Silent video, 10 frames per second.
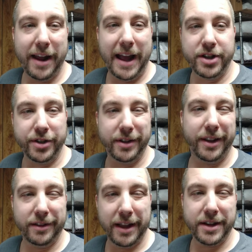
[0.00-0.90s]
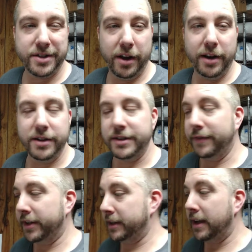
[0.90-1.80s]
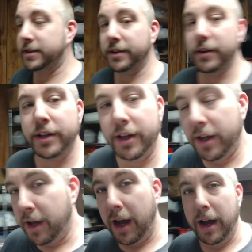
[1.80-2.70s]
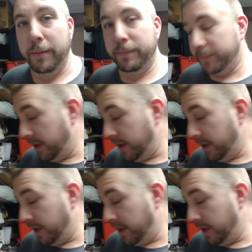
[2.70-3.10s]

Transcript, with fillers: hatching to get the legs caught in and stuff like that. So, um,